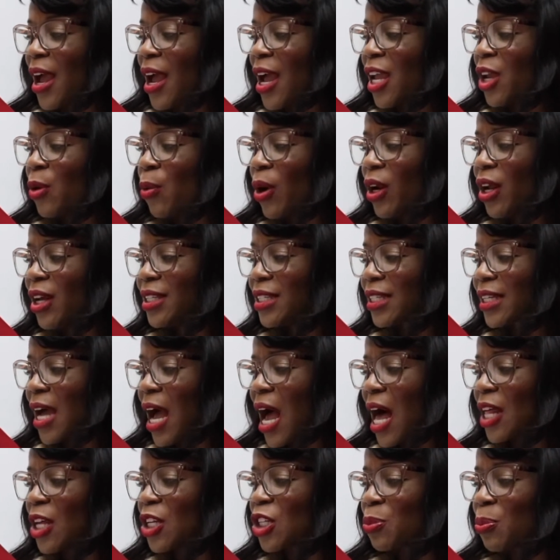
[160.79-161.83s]
He went on to
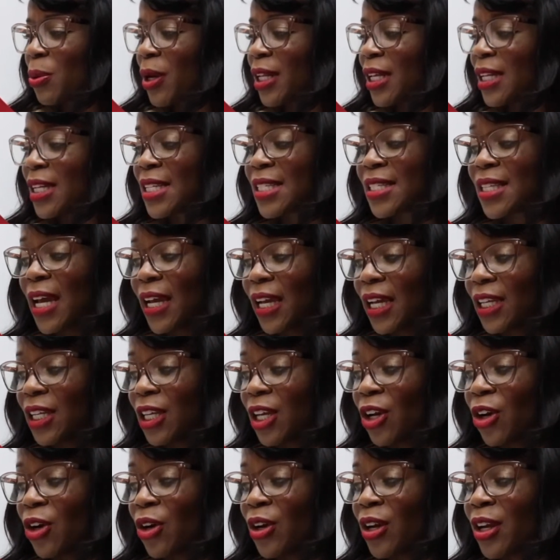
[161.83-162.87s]
college, but in his second
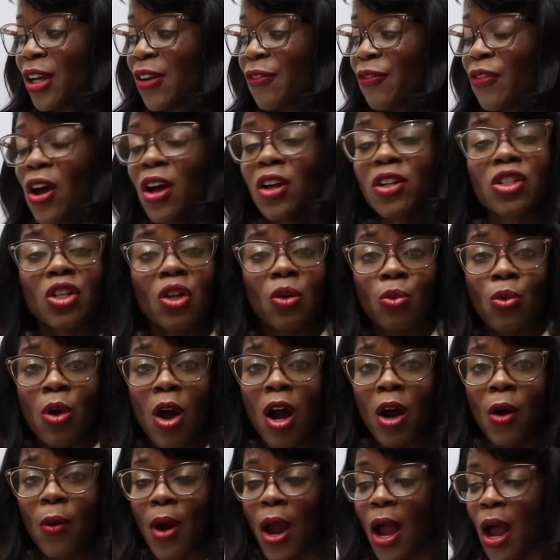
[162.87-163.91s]
year, he fell into the
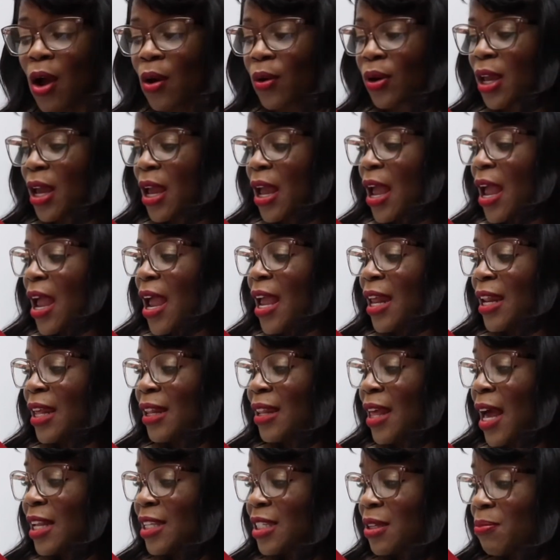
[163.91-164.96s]
wrong crowd, and in
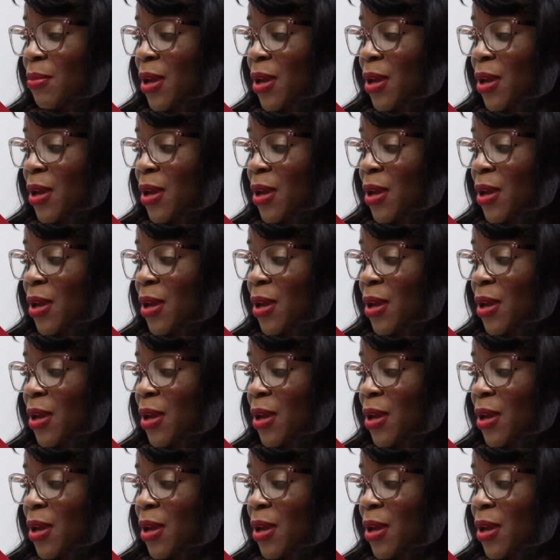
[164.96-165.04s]
that